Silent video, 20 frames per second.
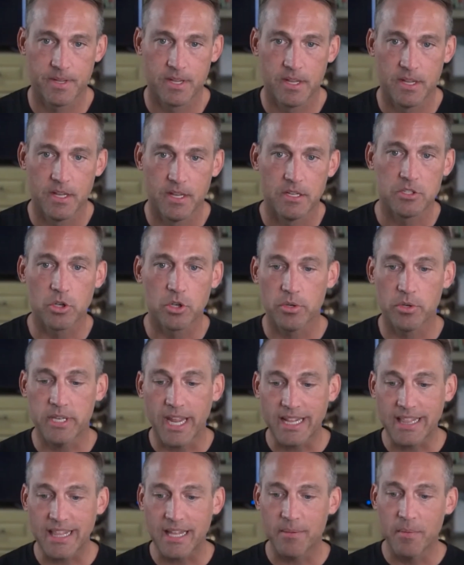So it would
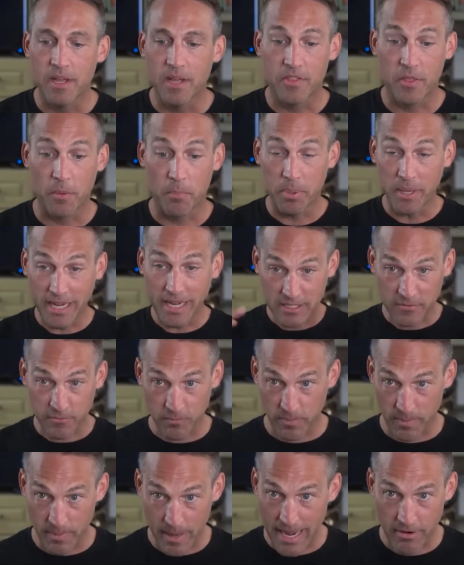take them, the biggest
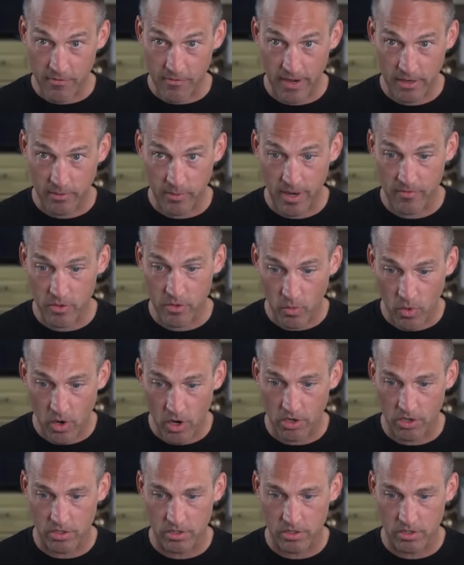battery factory we have in the world,